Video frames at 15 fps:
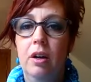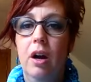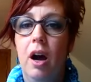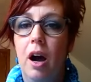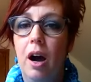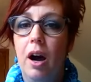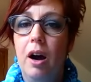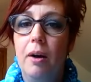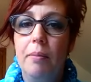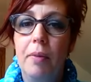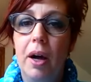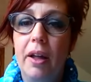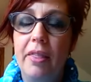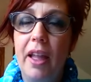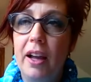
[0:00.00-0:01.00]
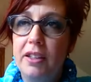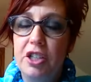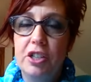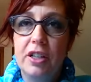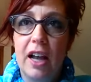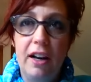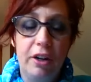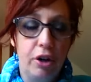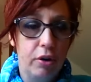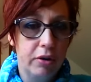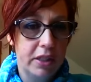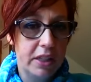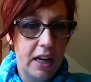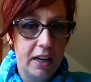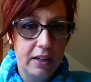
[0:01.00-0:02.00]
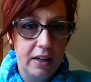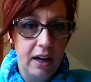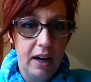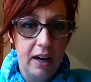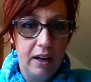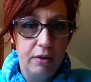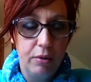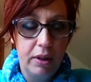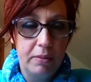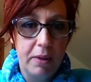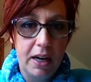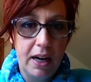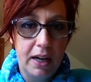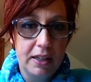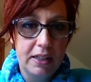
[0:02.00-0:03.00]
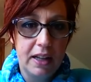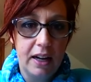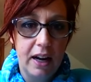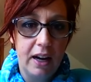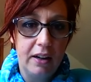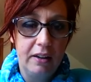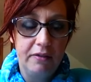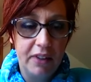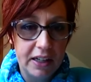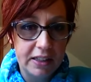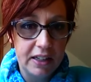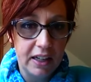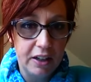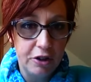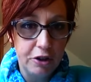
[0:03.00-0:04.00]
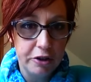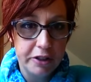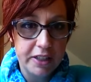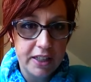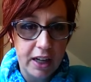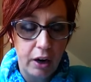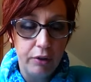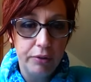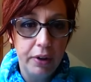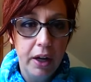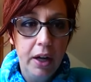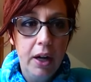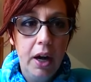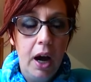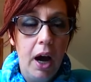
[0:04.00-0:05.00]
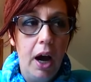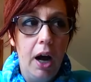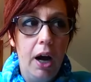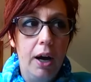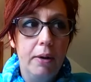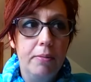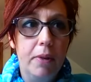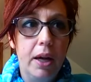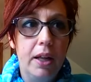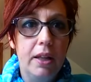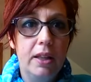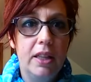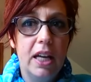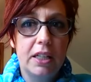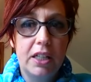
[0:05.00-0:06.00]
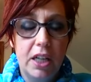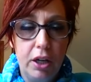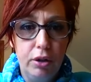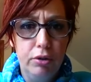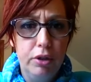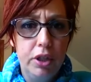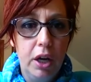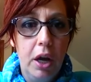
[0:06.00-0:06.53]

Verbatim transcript: Um, and that just kind of goes hand in hand with my next thing on investing in yourself. Um, that's huge.